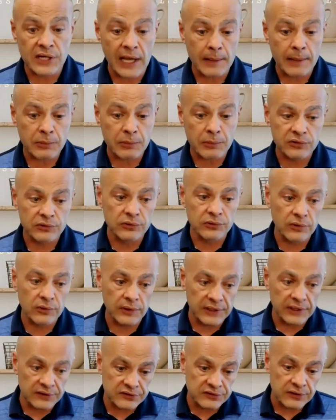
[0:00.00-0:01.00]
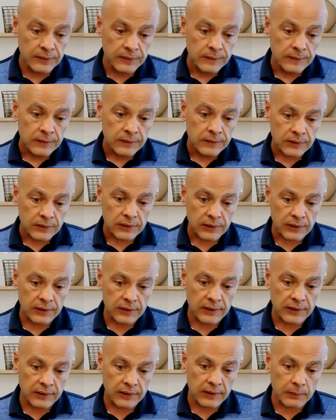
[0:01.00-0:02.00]
and opportunities,
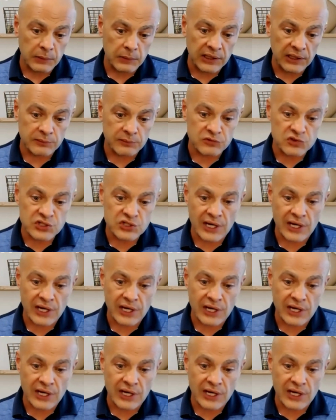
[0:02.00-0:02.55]
it becomes